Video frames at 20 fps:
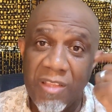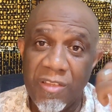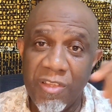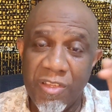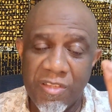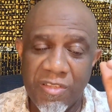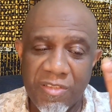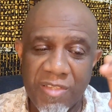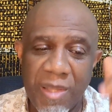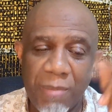
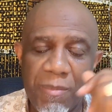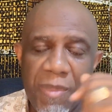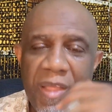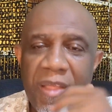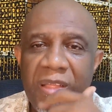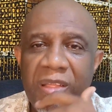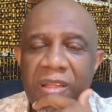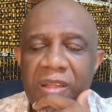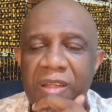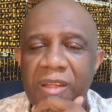Just
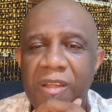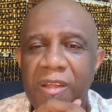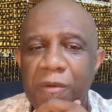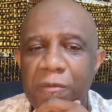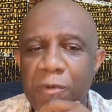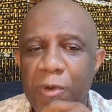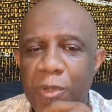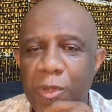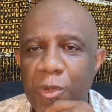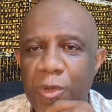something
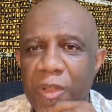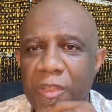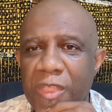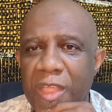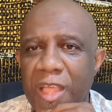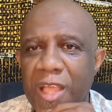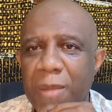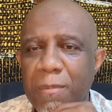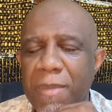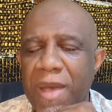for you to
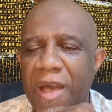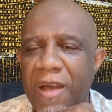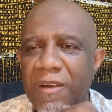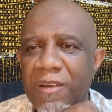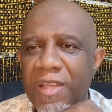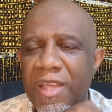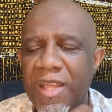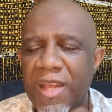think about.